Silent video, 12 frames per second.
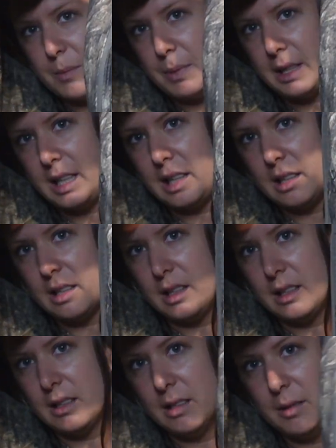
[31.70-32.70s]
a plain
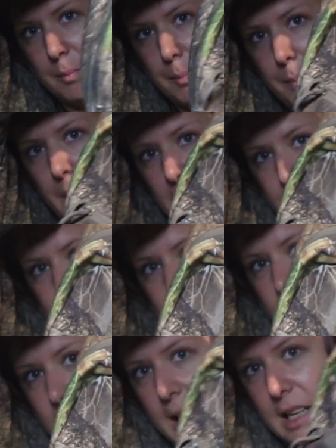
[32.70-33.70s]
backpack,
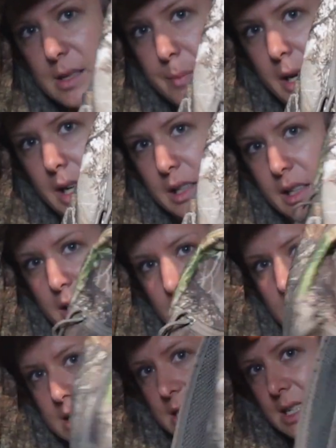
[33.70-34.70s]
it has a pocket on
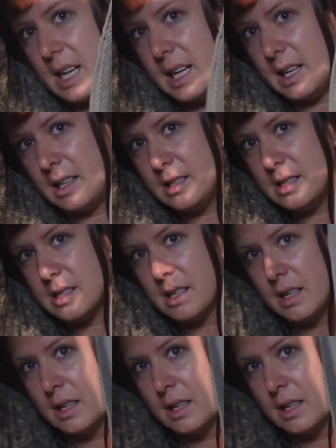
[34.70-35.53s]
the sides,